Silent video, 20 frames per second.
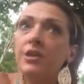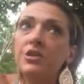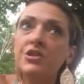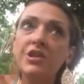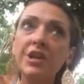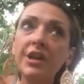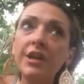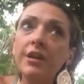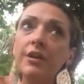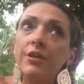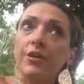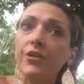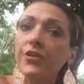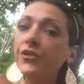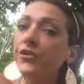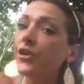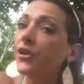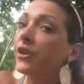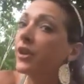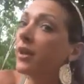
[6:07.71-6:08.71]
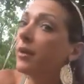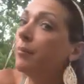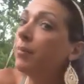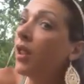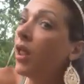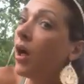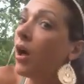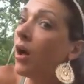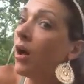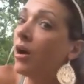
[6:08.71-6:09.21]
channel, starting a
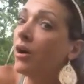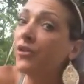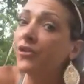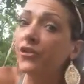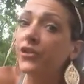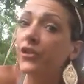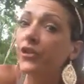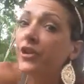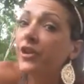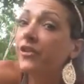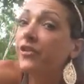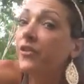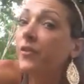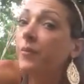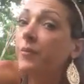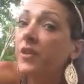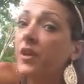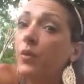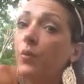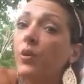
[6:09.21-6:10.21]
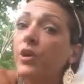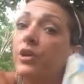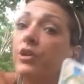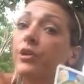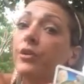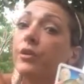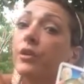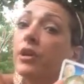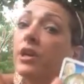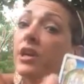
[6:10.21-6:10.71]
blog, starting something where
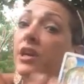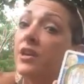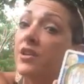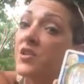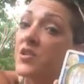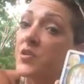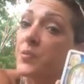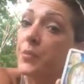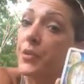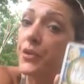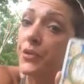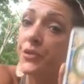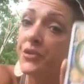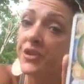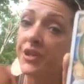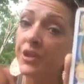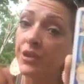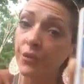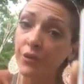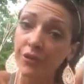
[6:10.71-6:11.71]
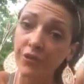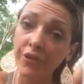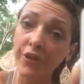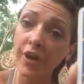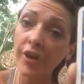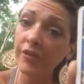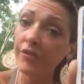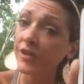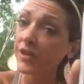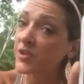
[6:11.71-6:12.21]
you're exposing
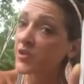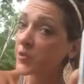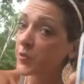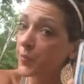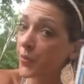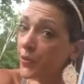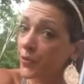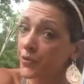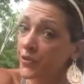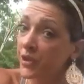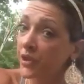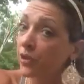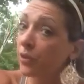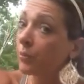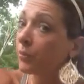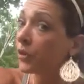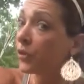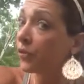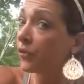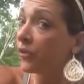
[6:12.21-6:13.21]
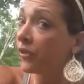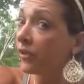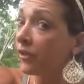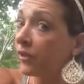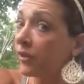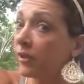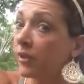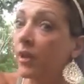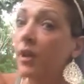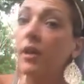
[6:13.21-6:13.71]
yourself, exposing your
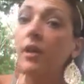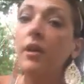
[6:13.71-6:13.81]
music,